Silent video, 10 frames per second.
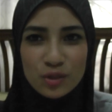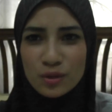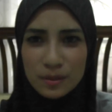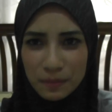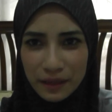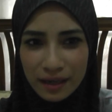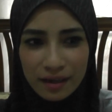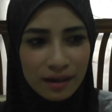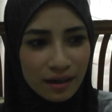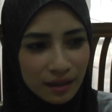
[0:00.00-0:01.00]
sea
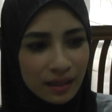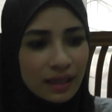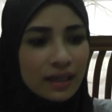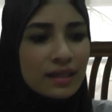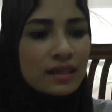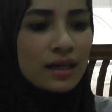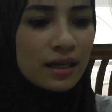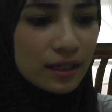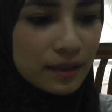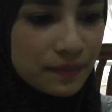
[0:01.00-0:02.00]
pink.
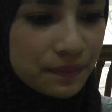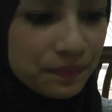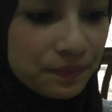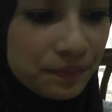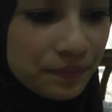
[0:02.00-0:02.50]
Um,